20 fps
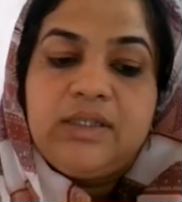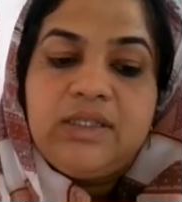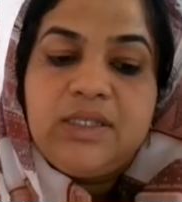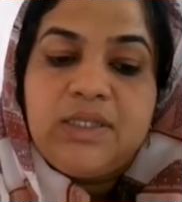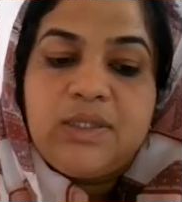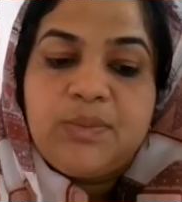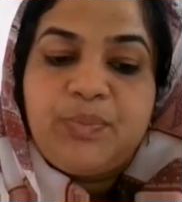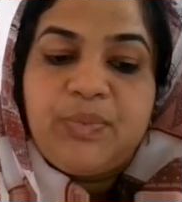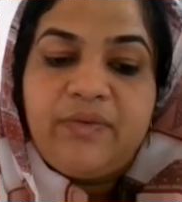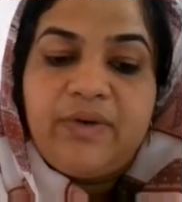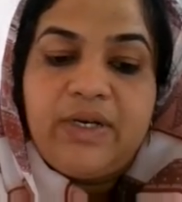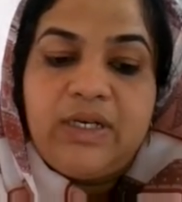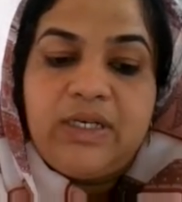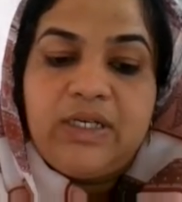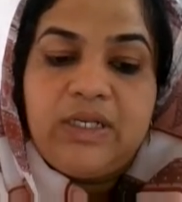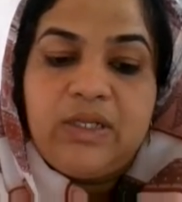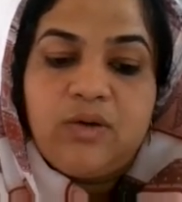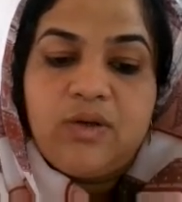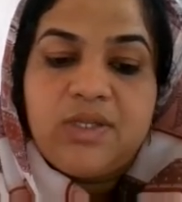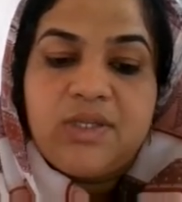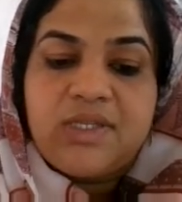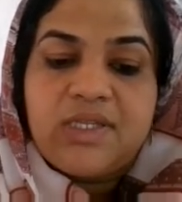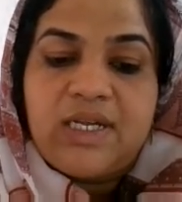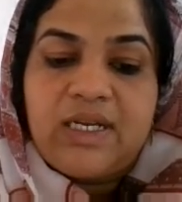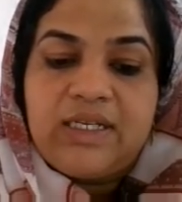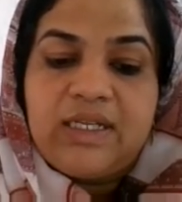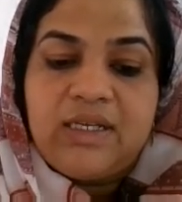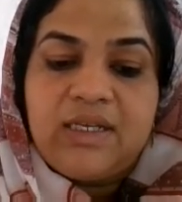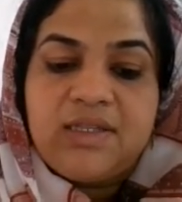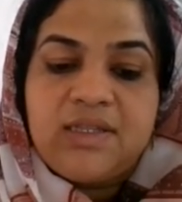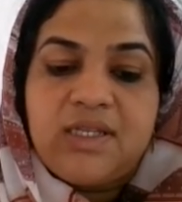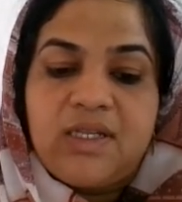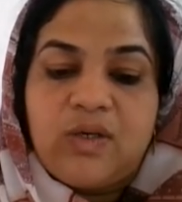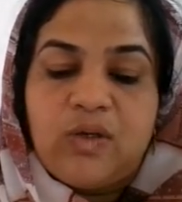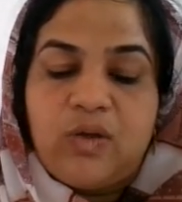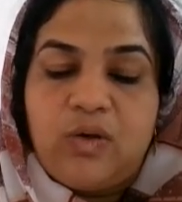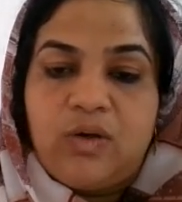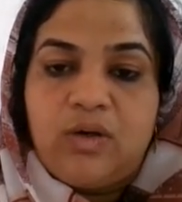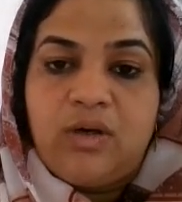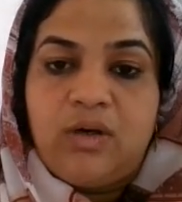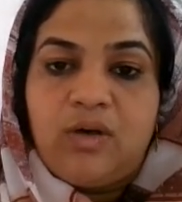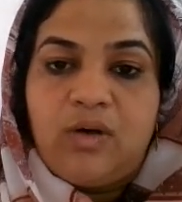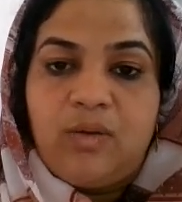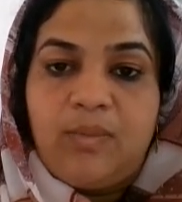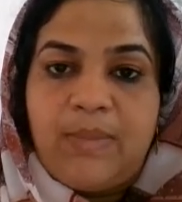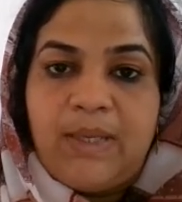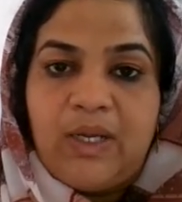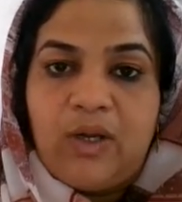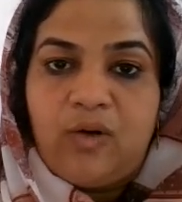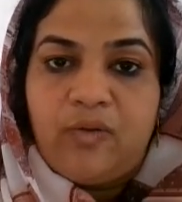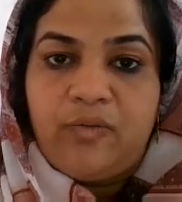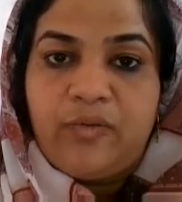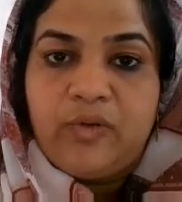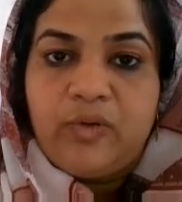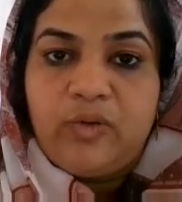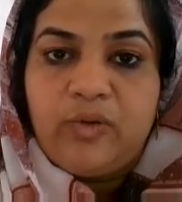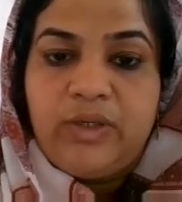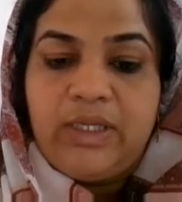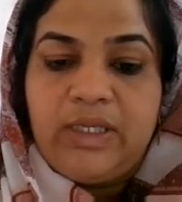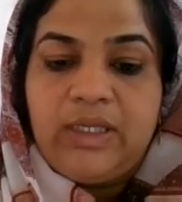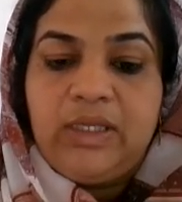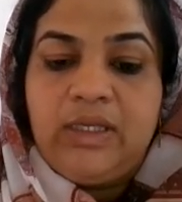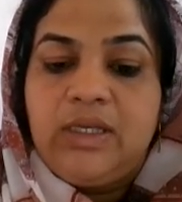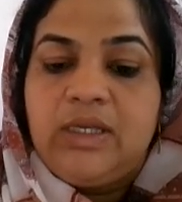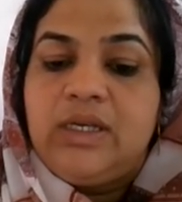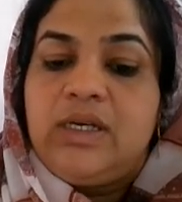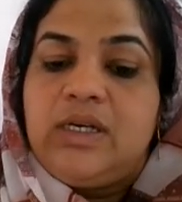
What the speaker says: This prevents DOS attacks and by offloading